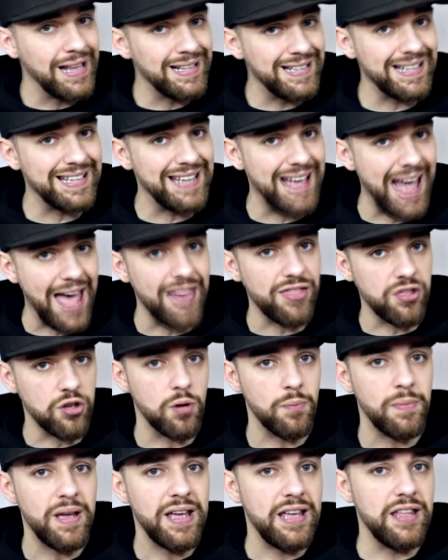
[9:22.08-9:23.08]
to get
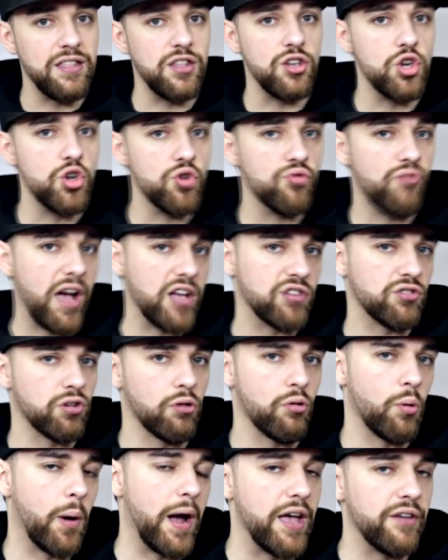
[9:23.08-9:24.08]
them in the new
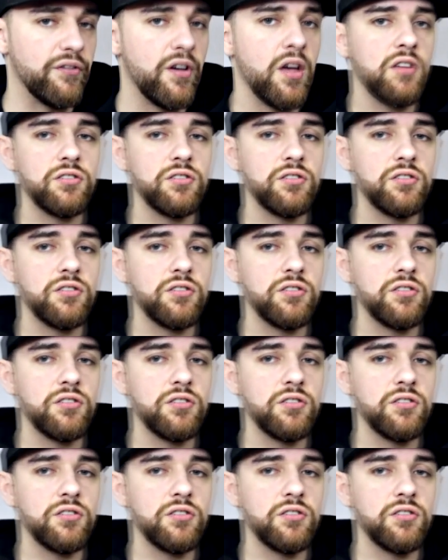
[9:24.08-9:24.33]
retro wave.